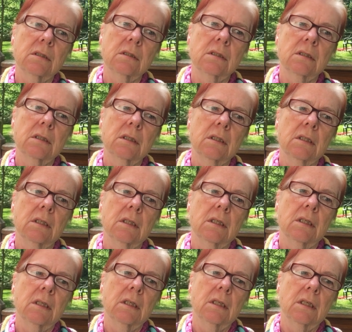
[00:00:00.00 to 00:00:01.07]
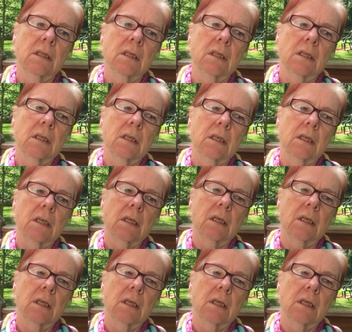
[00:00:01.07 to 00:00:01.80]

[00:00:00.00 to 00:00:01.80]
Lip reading: No one is speaking in this clip.